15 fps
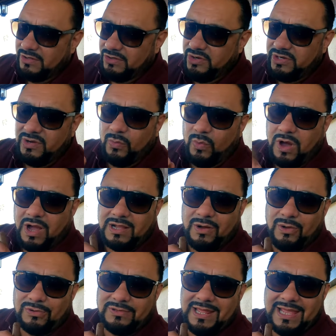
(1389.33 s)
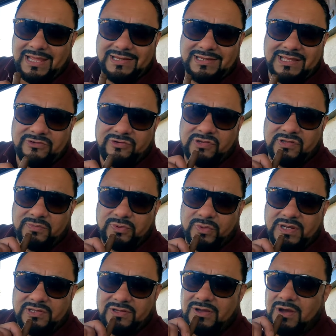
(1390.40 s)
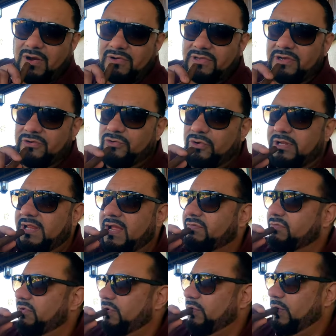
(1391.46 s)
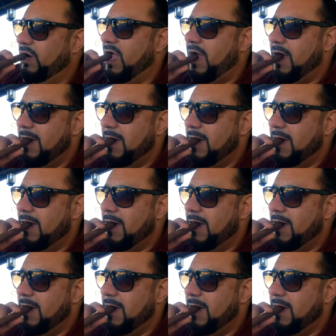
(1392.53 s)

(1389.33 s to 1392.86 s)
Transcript: you can walk all day and get you some 3 cigars and enjoy the afternoon.